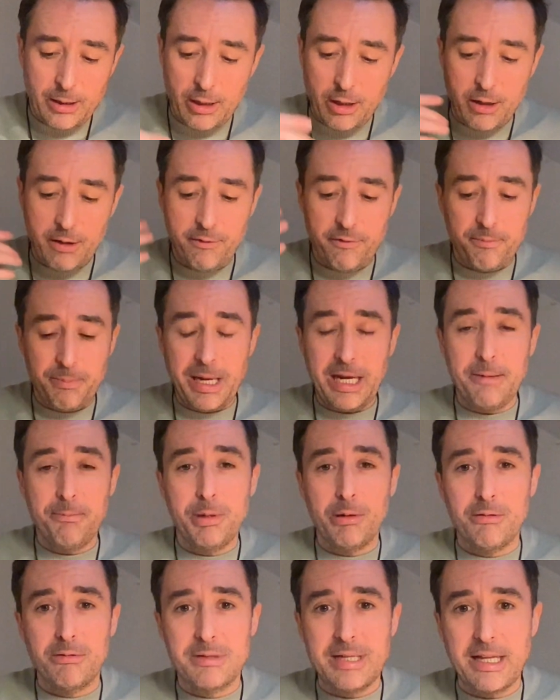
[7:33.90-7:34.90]
of
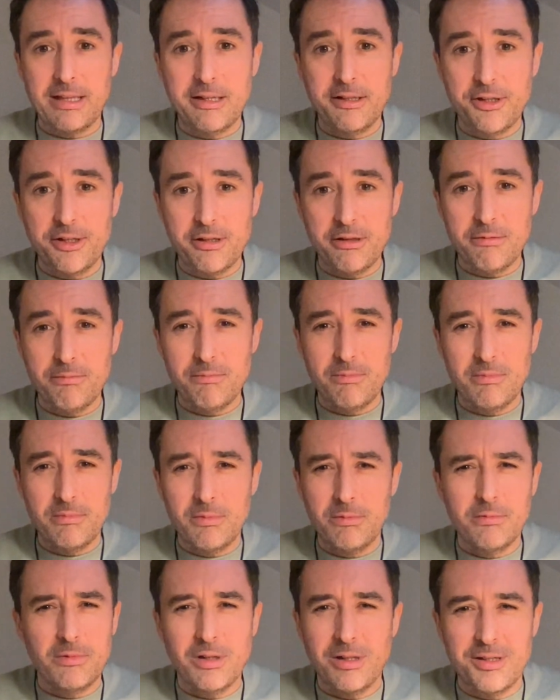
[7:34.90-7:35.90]
people telling you,
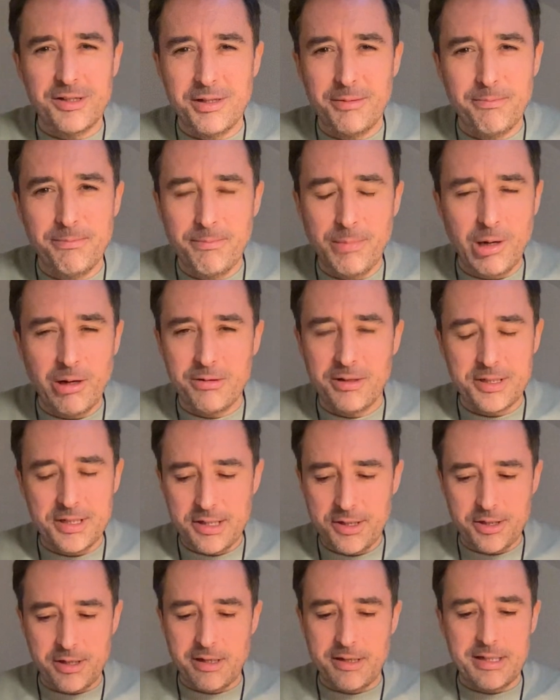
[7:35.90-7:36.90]
no, it's a poor
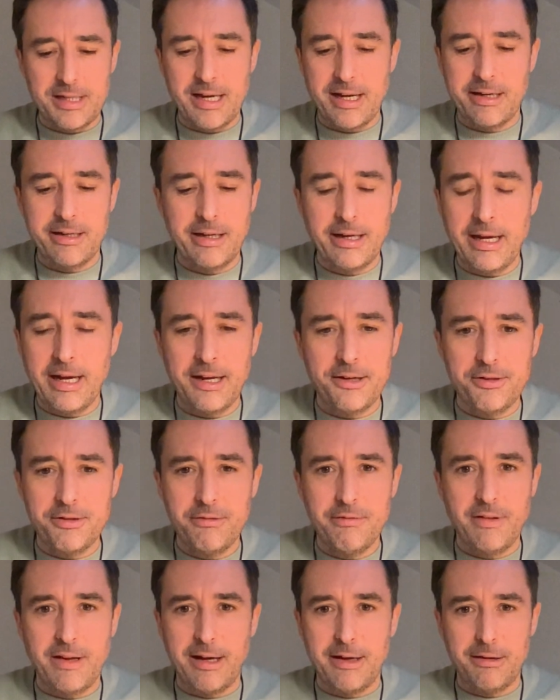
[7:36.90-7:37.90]
decision, is that you can't
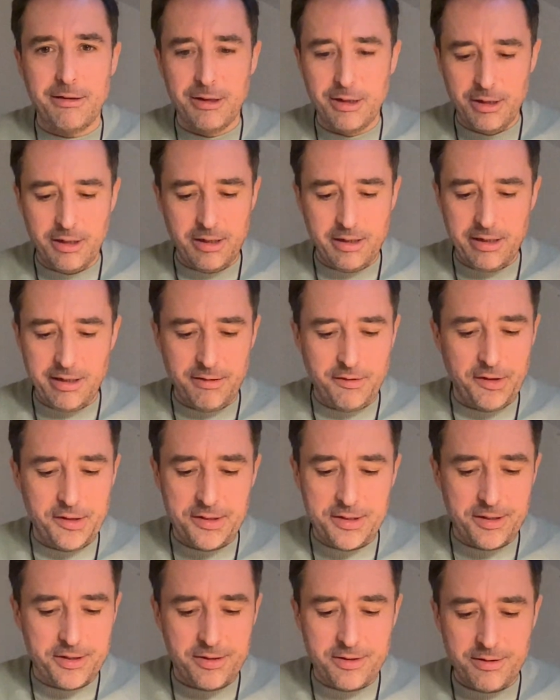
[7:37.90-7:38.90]
do that. You need
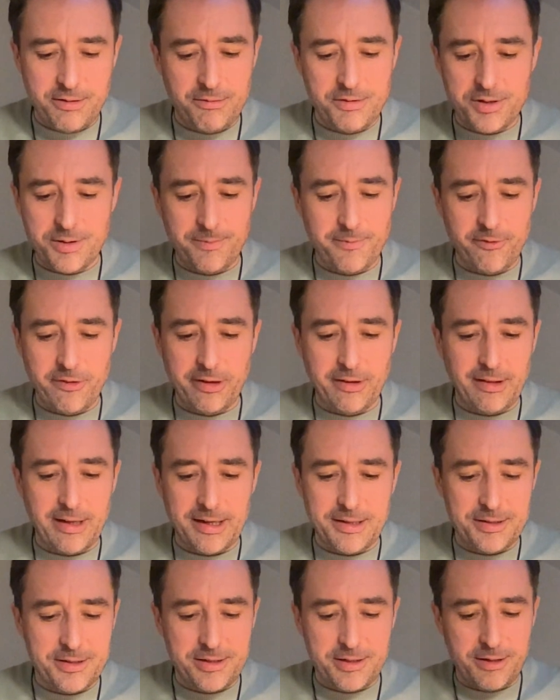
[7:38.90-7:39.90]
to do something
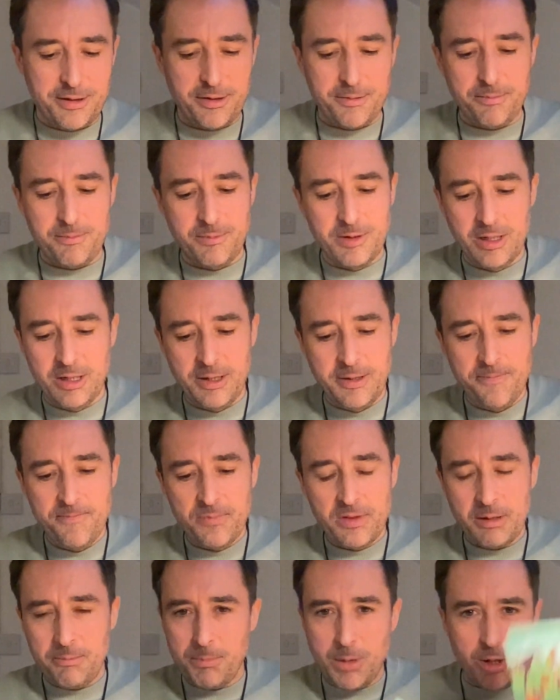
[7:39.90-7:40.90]
that's
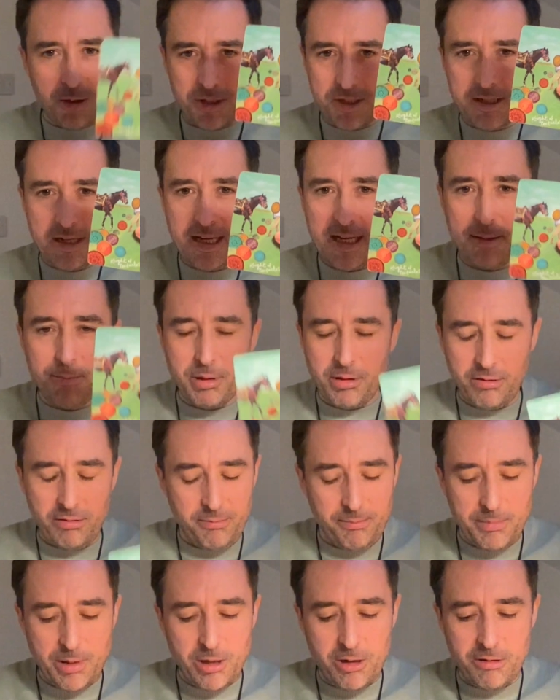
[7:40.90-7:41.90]
more stable,
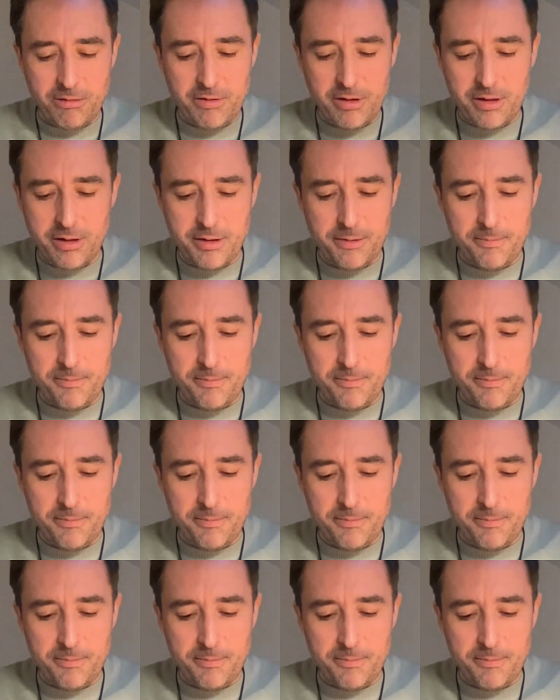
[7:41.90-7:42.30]
more